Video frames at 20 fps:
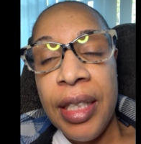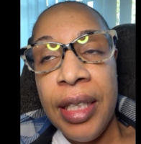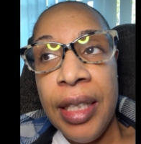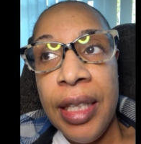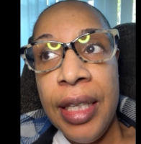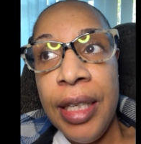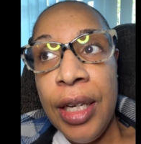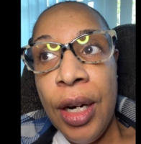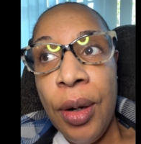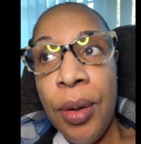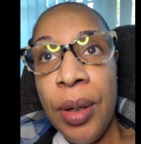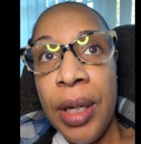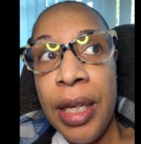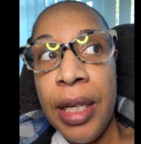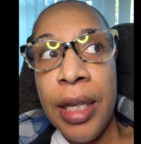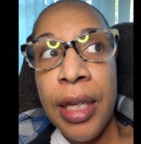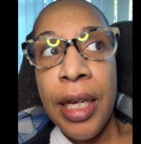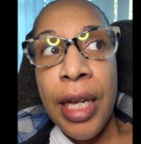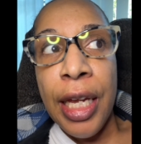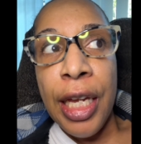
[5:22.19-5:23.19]

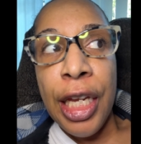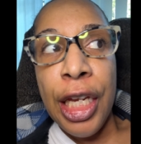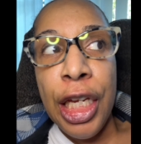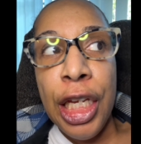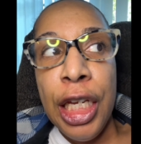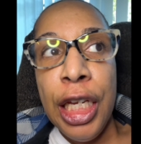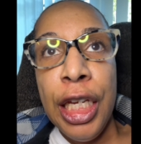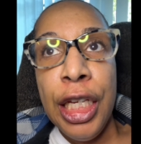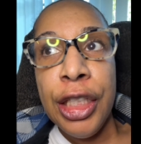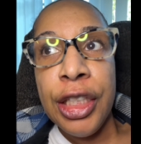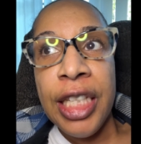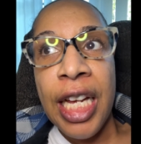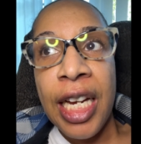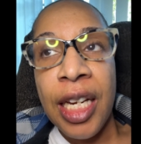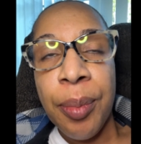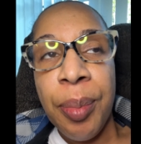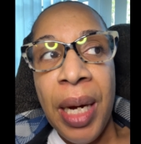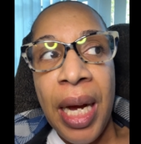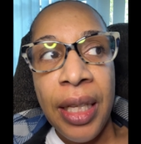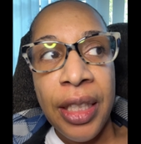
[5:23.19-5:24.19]
he's not
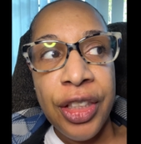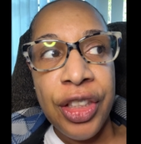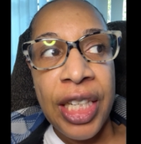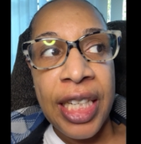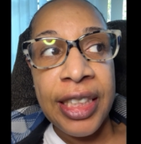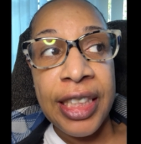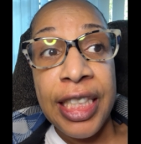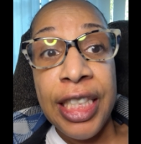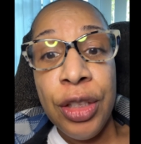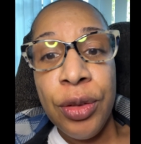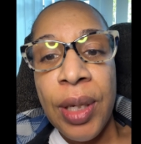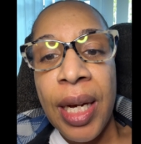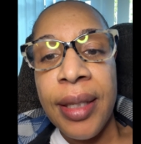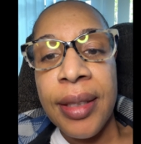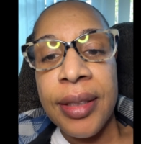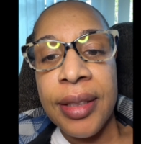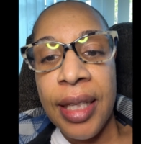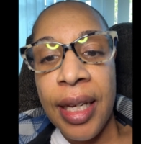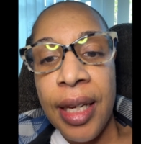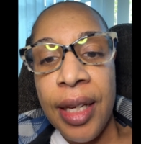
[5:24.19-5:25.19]
apologizing. He's trying to
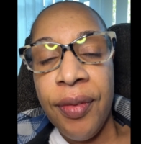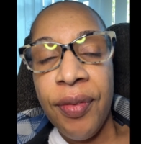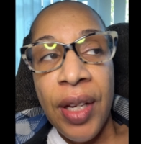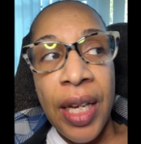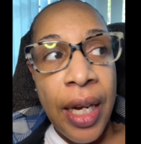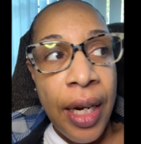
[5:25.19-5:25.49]
save